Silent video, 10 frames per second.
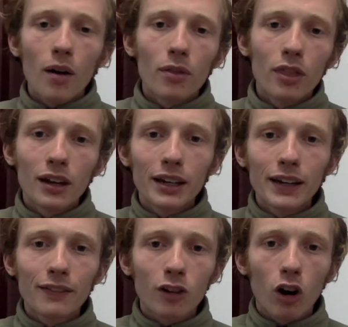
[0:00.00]
The
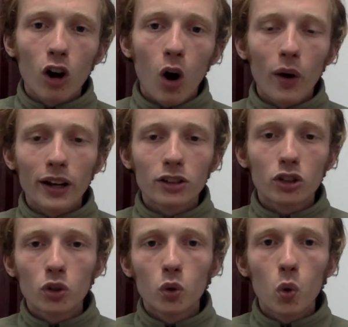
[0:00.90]
leaves are going
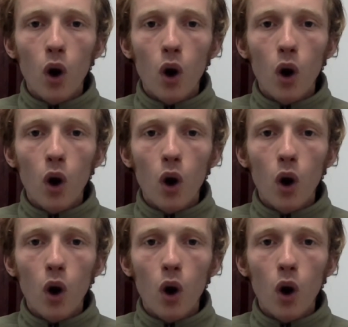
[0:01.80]
to,